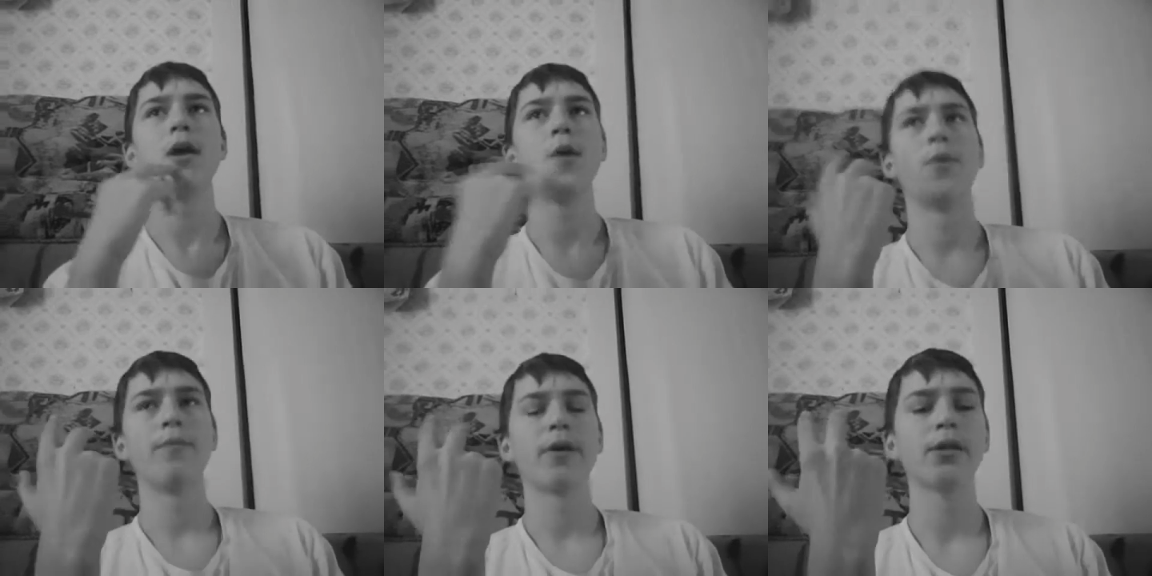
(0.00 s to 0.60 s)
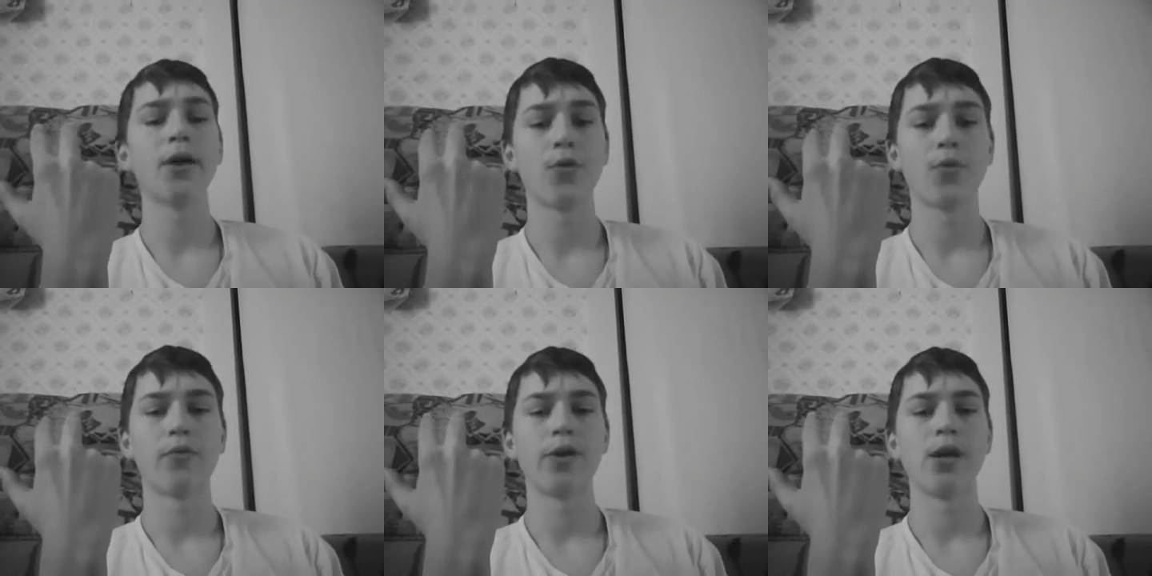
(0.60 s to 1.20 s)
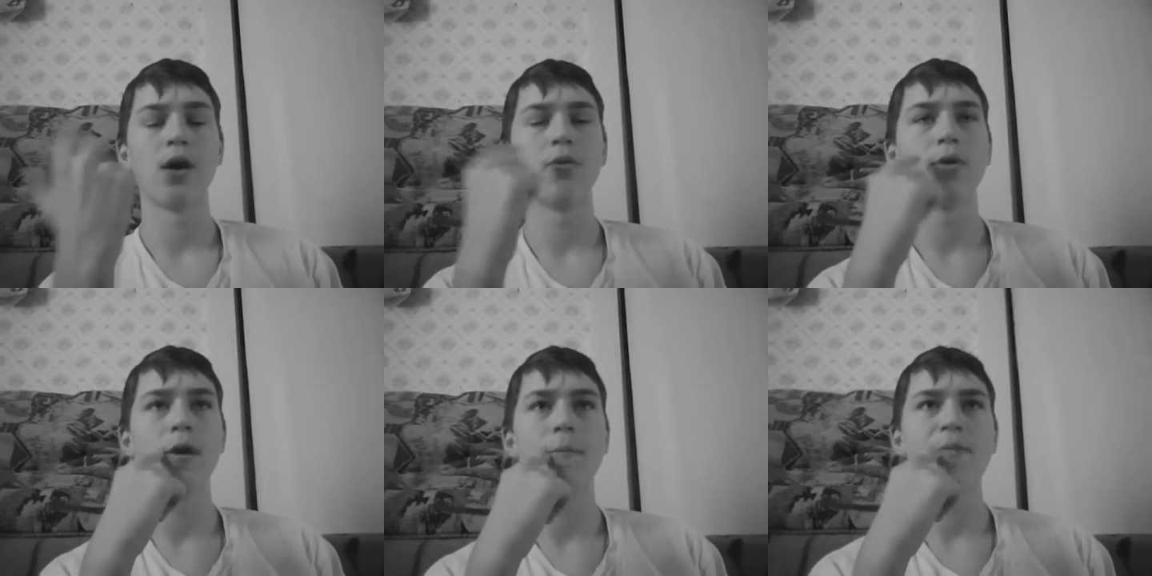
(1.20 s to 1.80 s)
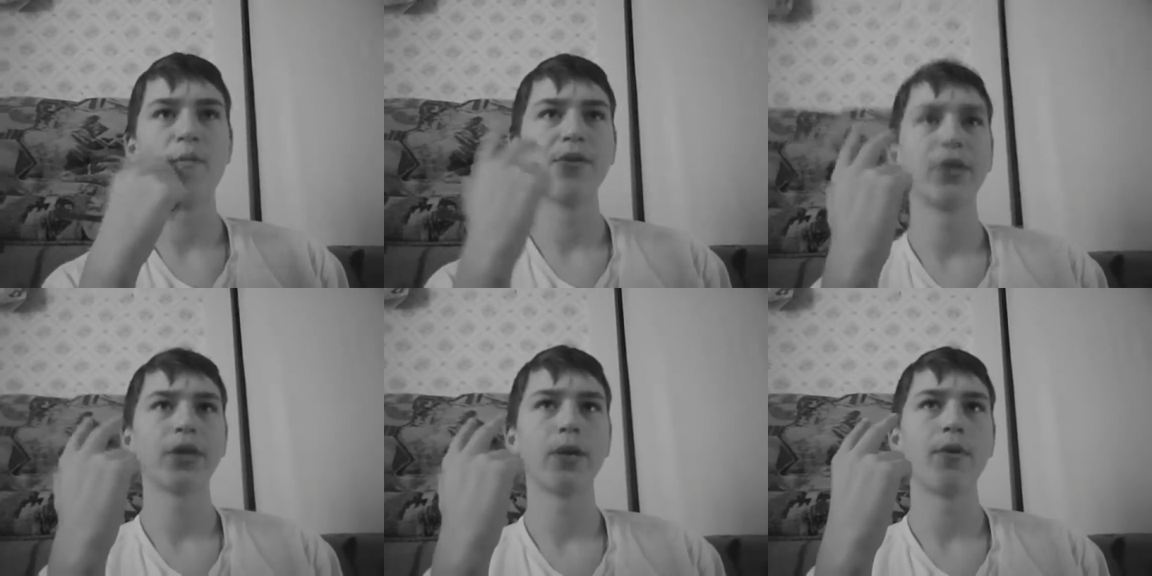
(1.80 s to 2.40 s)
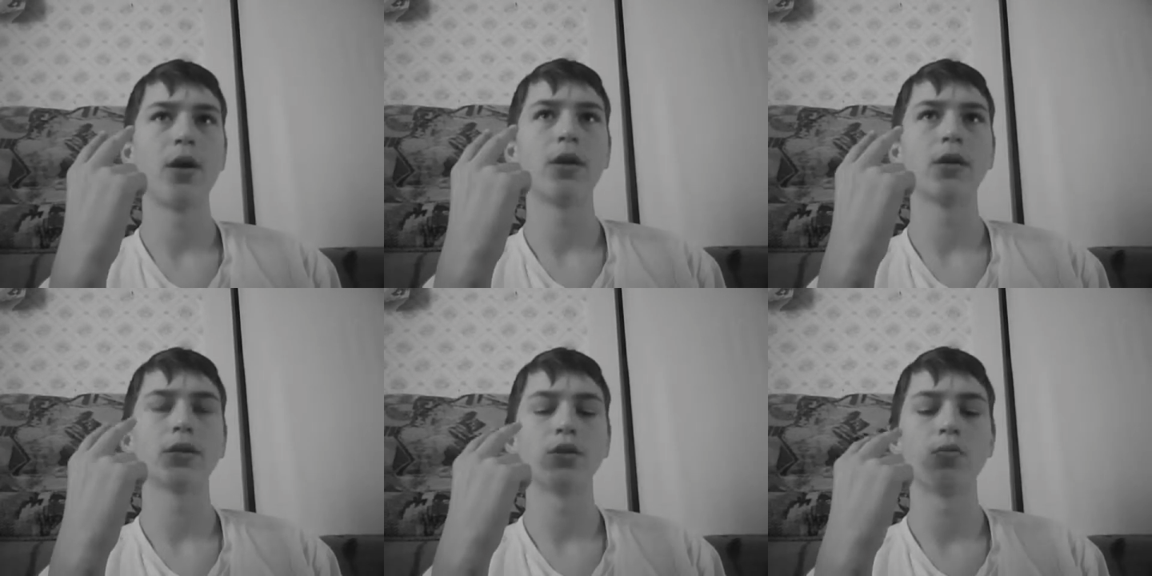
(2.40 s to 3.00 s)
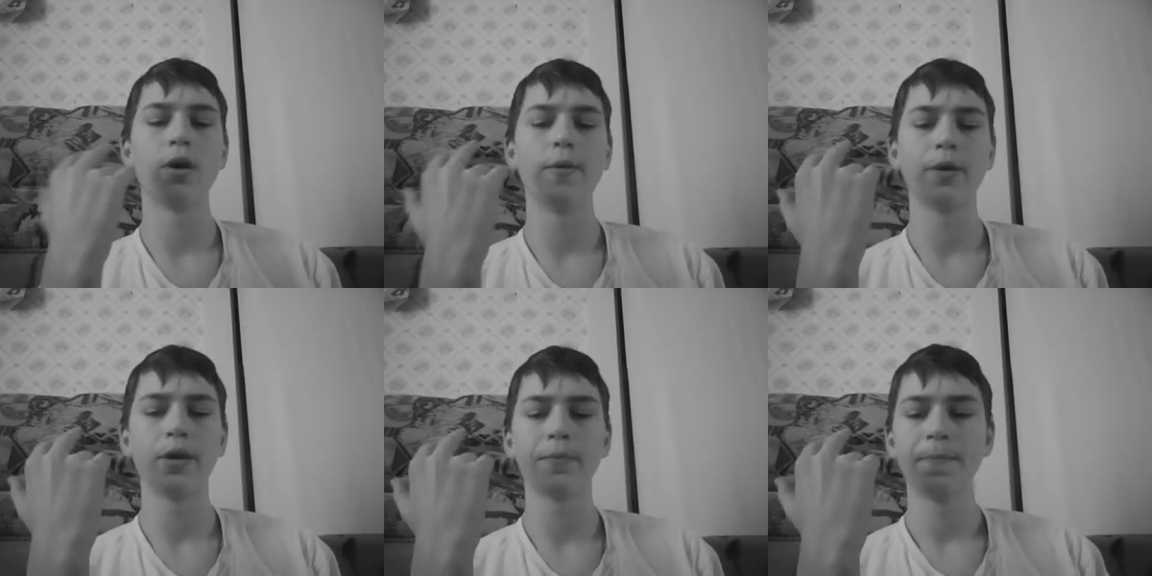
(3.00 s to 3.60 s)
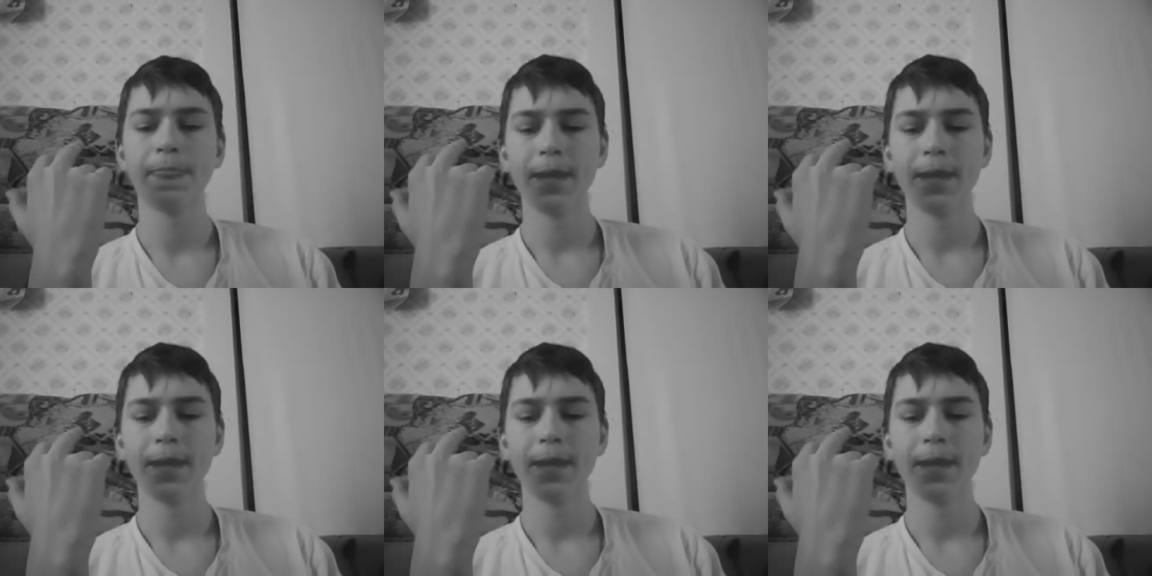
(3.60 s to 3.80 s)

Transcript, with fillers: I want to make another one right now. Um, I've been thinking about it. So I mean,